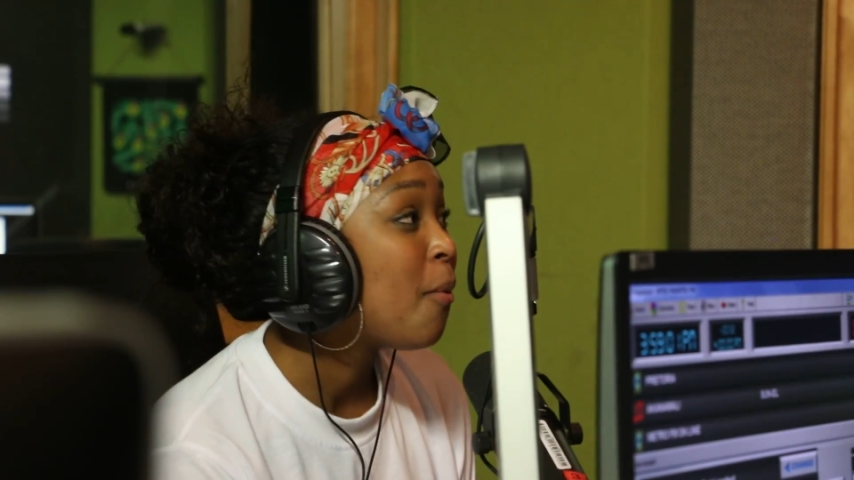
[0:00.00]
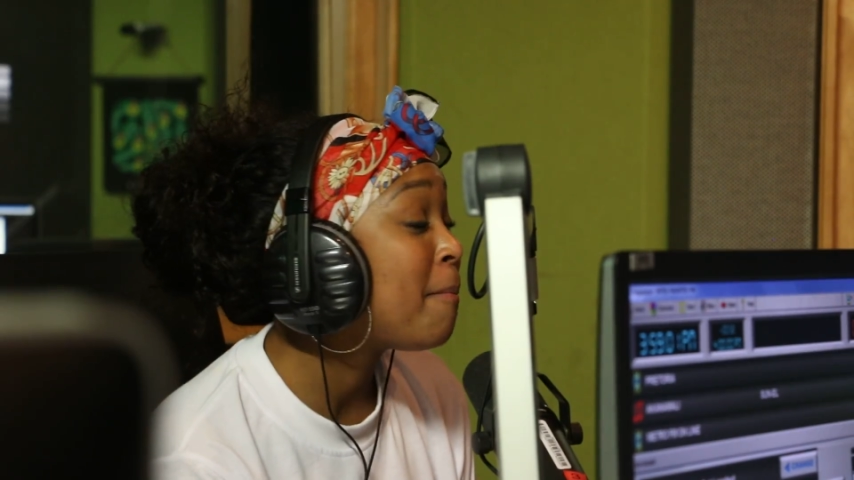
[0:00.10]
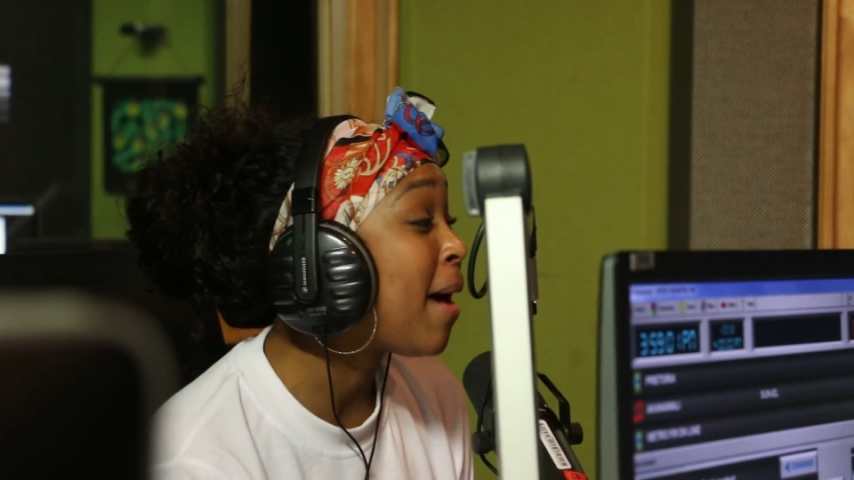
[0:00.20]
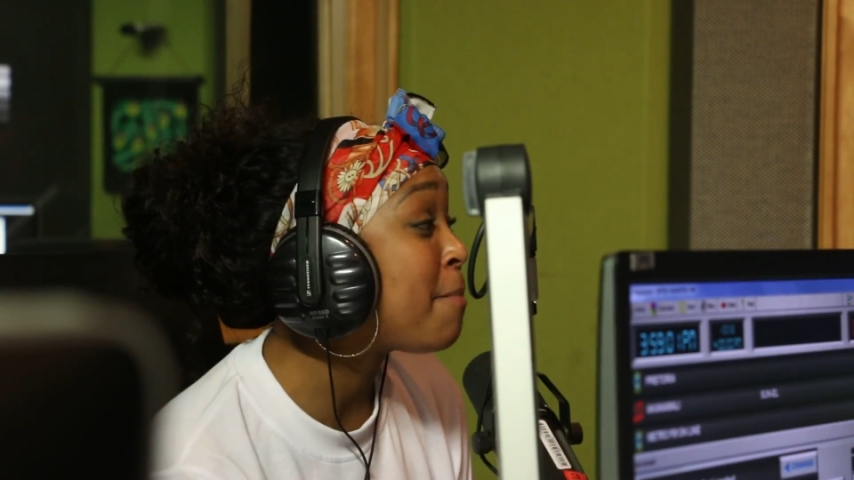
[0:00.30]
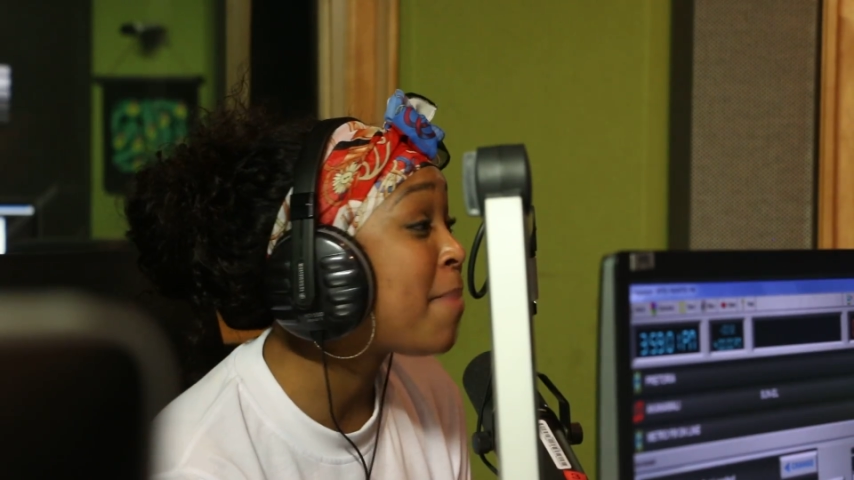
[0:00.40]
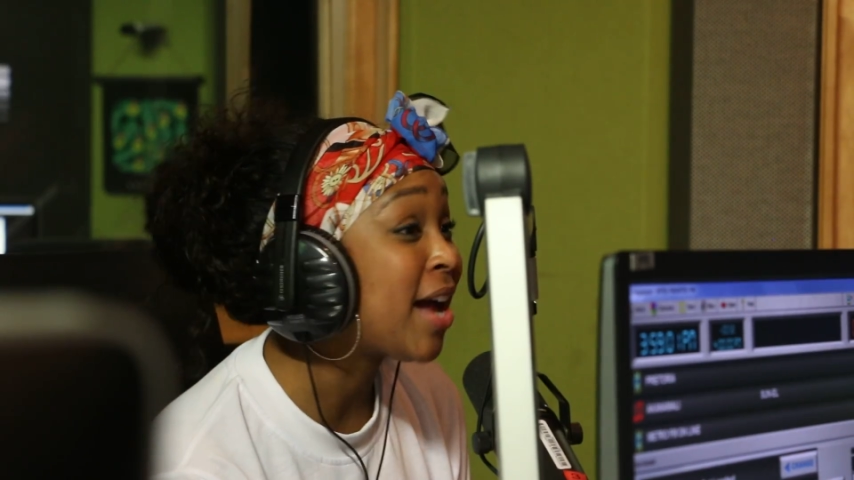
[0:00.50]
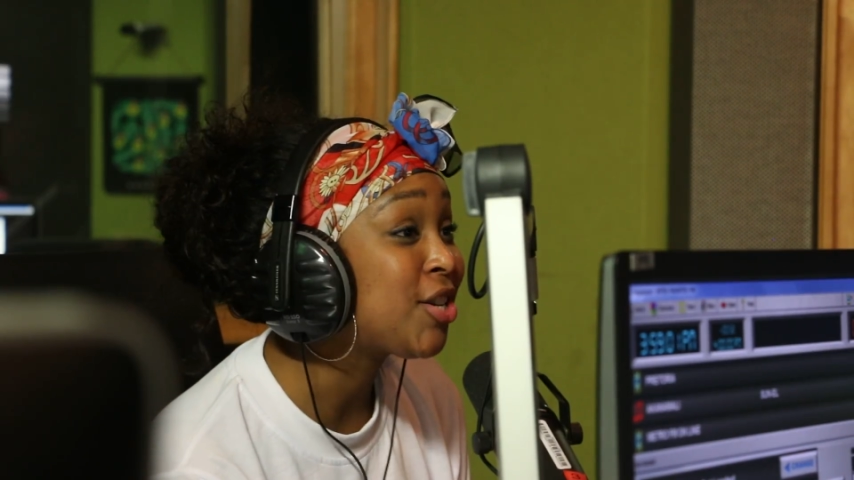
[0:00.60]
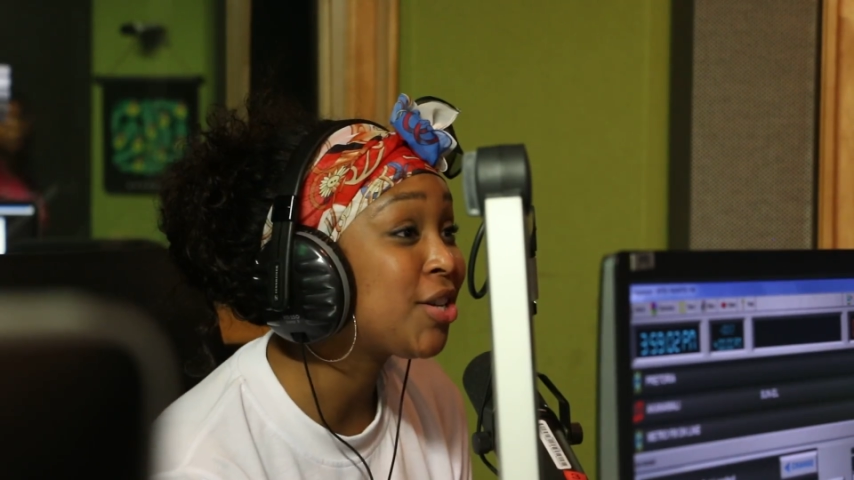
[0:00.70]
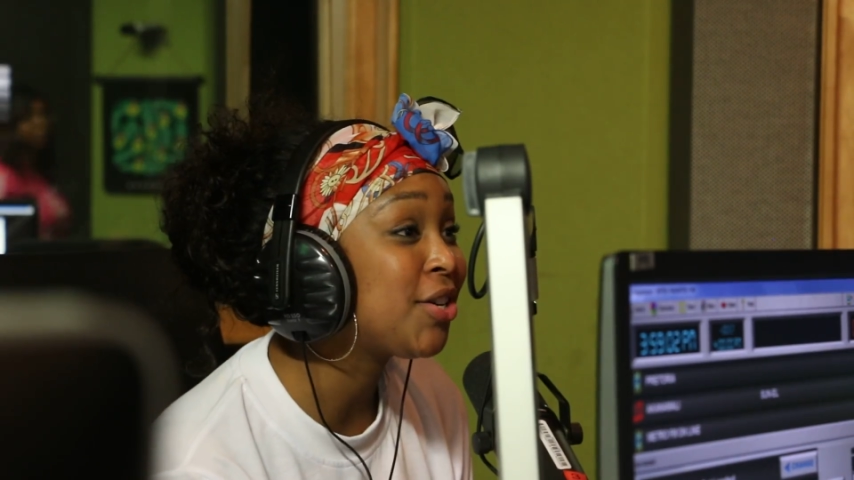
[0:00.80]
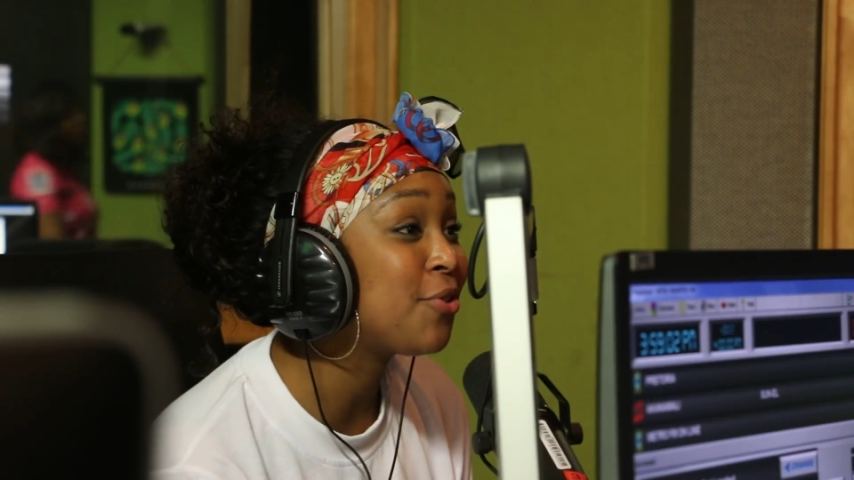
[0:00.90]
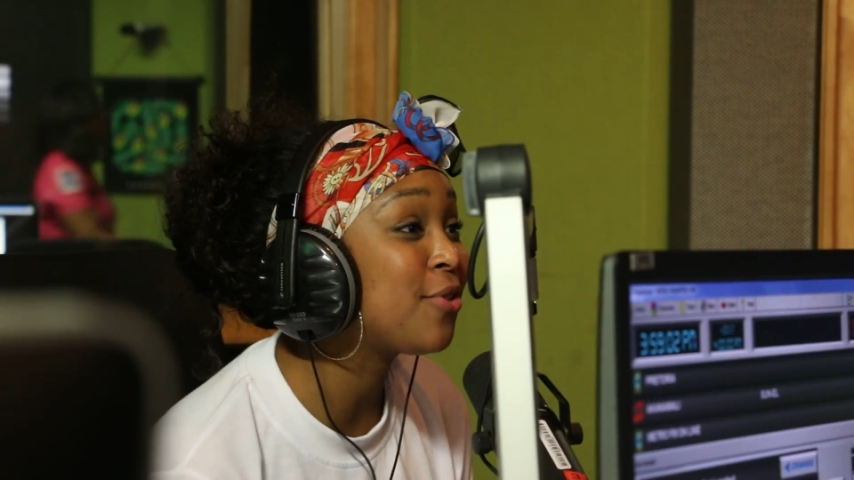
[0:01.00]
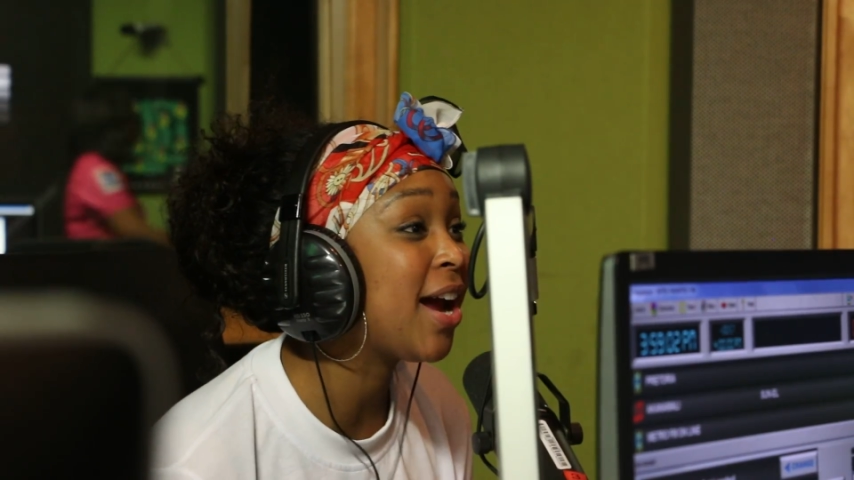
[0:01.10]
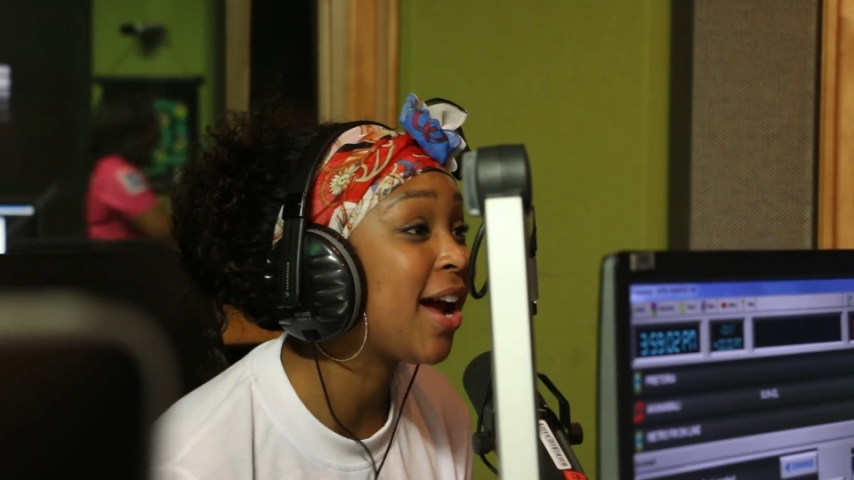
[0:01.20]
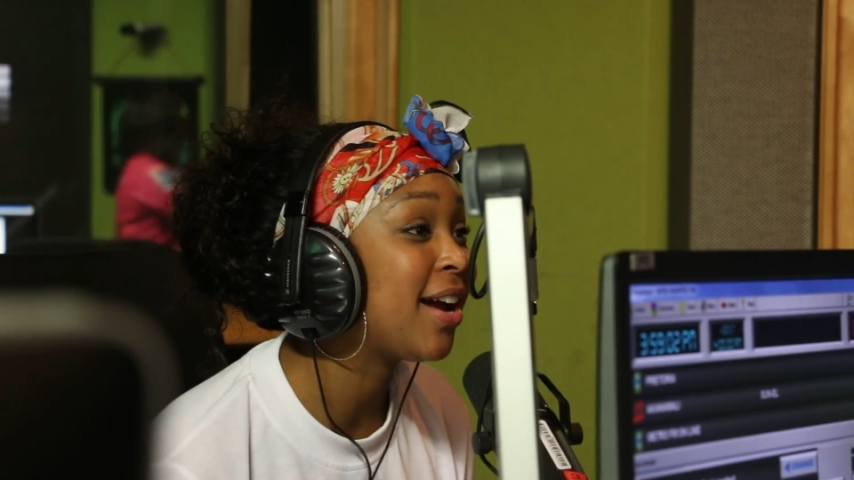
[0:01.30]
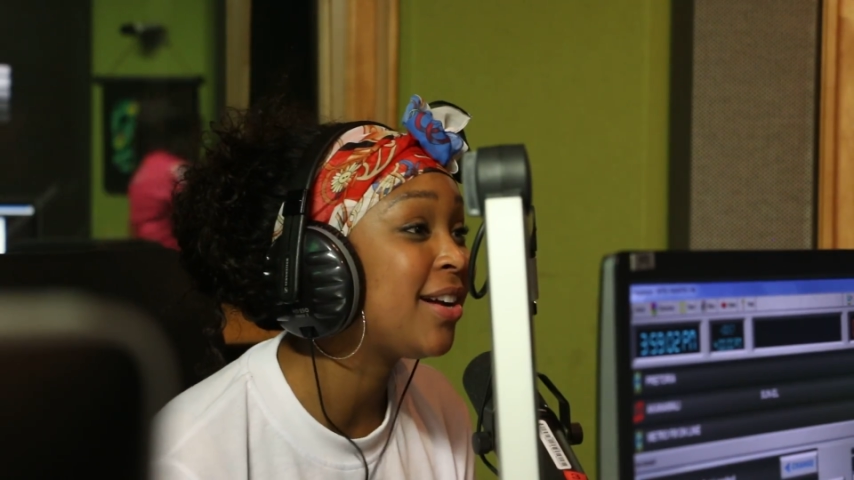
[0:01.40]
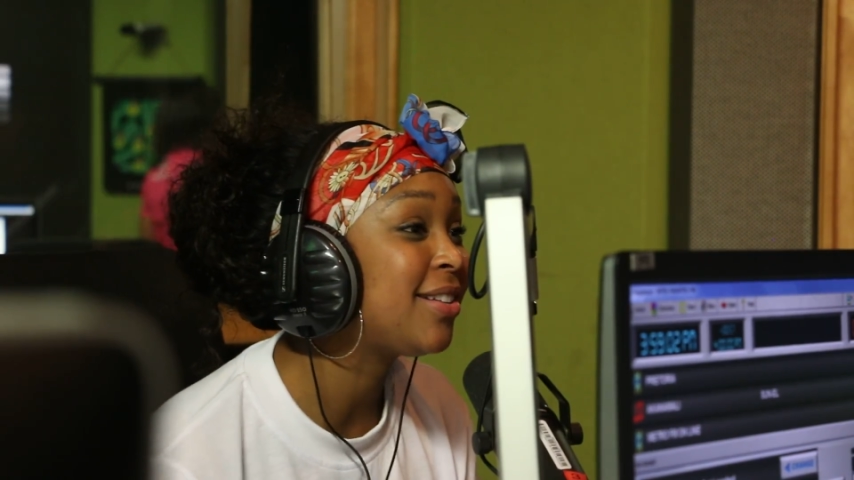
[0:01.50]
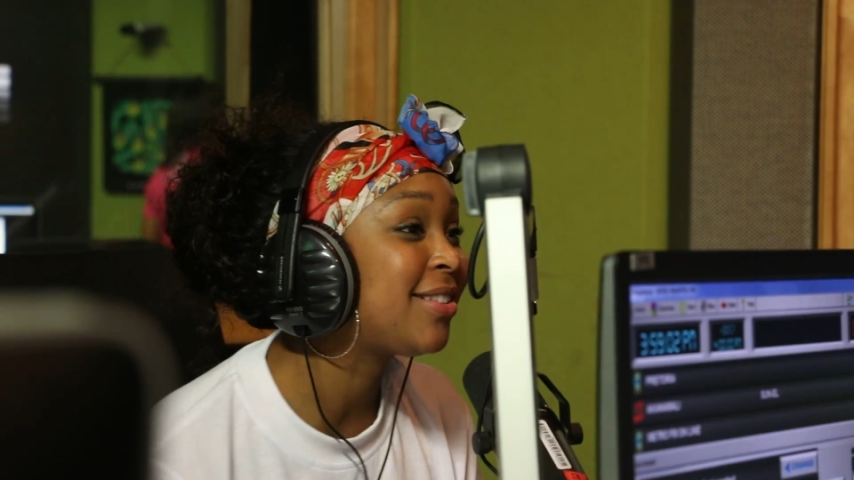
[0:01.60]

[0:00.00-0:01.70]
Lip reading: My bachelorette.